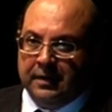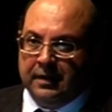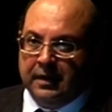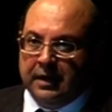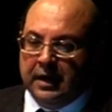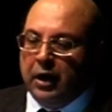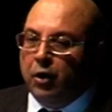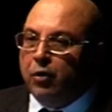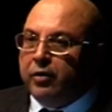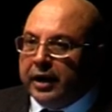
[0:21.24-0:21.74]

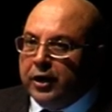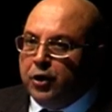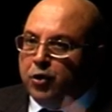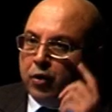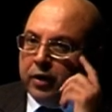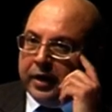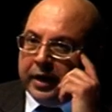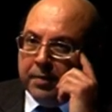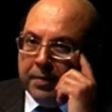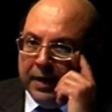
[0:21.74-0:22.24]
how can you
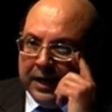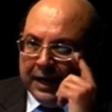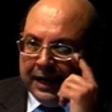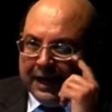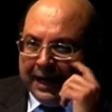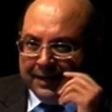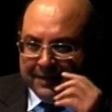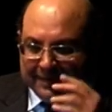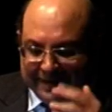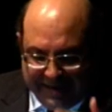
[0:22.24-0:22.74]

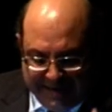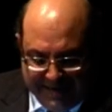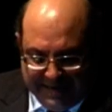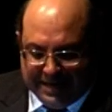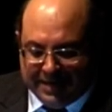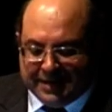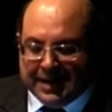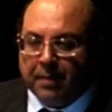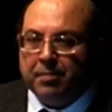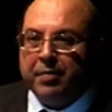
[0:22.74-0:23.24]
criminalize any
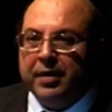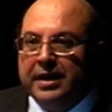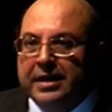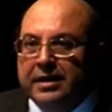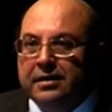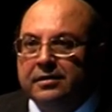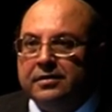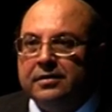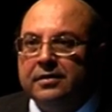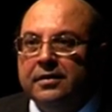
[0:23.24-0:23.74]

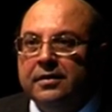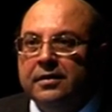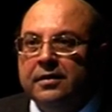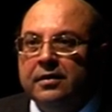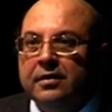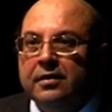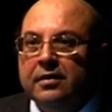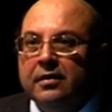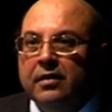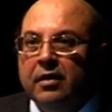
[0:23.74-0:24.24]
Japanese
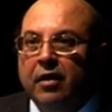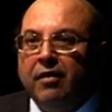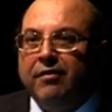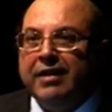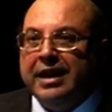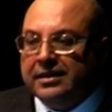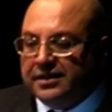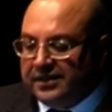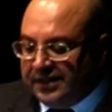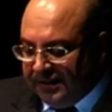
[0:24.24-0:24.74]
of
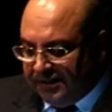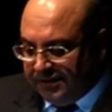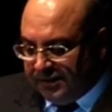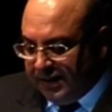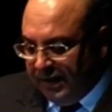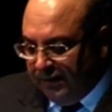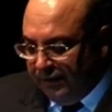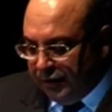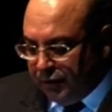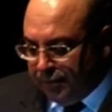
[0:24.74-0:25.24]

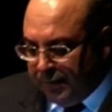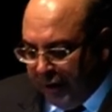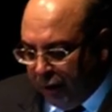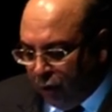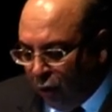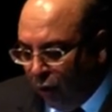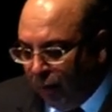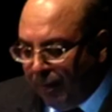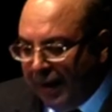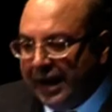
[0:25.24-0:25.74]
ancestry which may
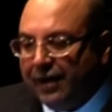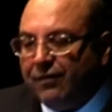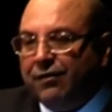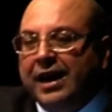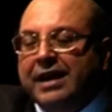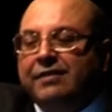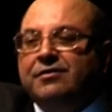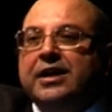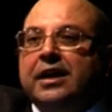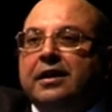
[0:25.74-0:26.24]
go back
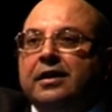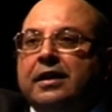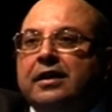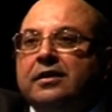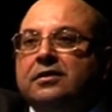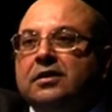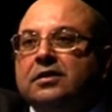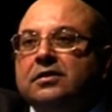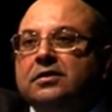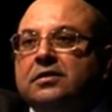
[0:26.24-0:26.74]
5
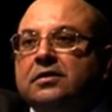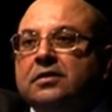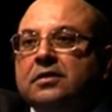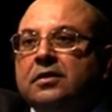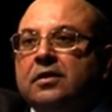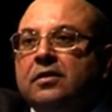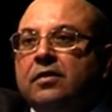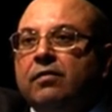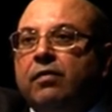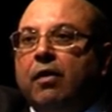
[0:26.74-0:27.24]
generations
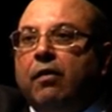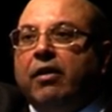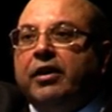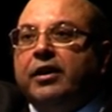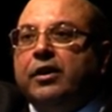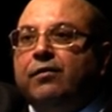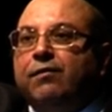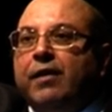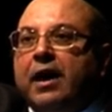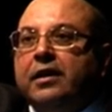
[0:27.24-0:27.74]
for what
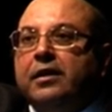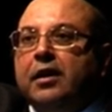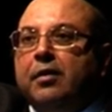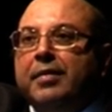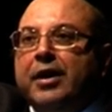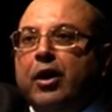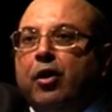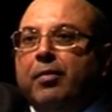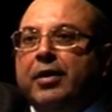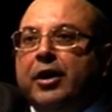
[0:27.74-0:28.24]
his father
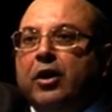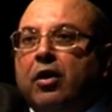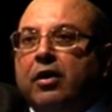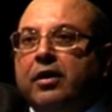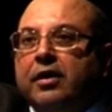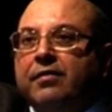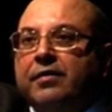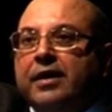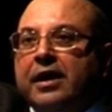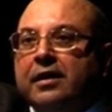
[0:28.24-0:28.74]
may or may not
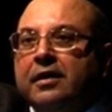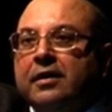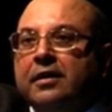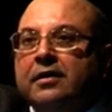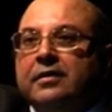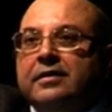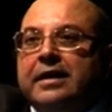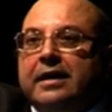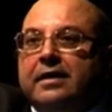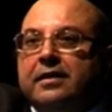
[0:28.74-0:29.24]
have done?
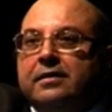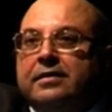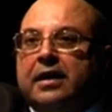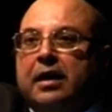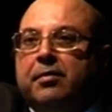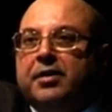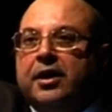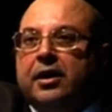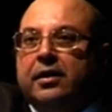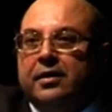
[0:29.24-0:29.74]
That is,
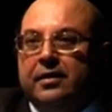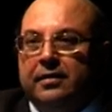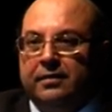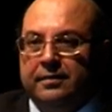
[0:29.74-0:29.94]
come here.